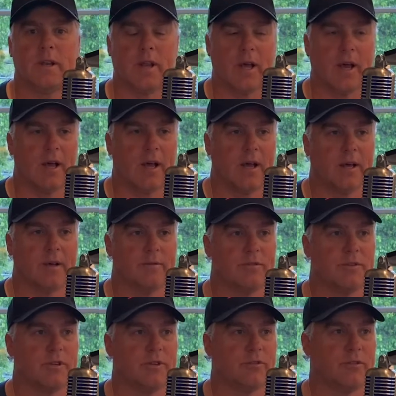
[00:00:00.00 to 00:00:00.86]
Uh,
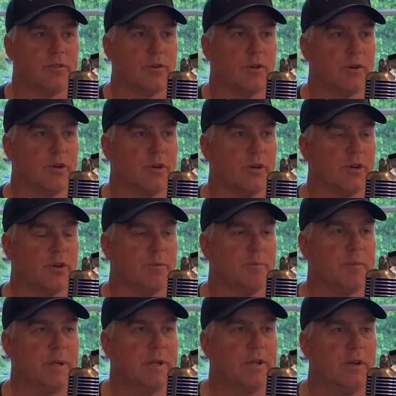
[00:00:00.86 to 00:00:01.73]
she's doing
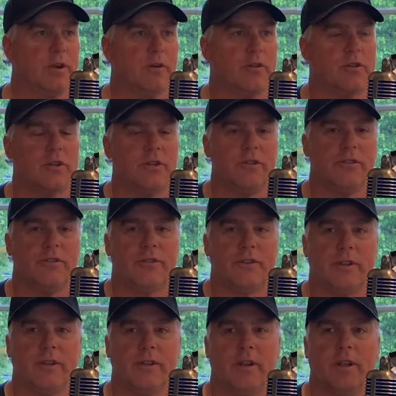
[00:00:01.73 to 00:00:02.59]
good, but you know, she's
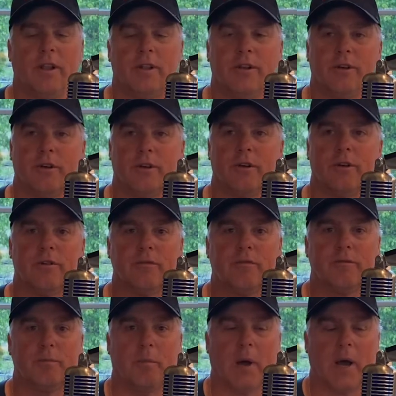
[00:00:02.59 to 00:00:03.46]
a little
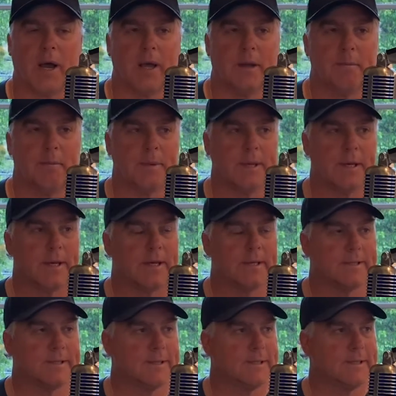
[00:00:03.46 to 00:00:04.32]
unnerved by it
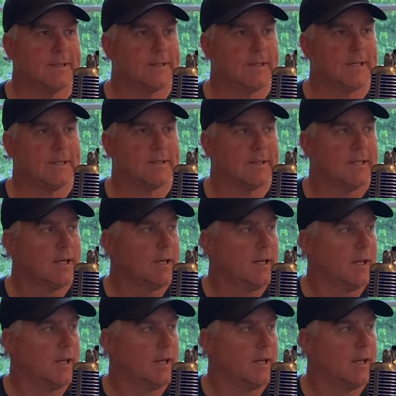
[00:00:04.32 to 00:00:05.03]
because she says,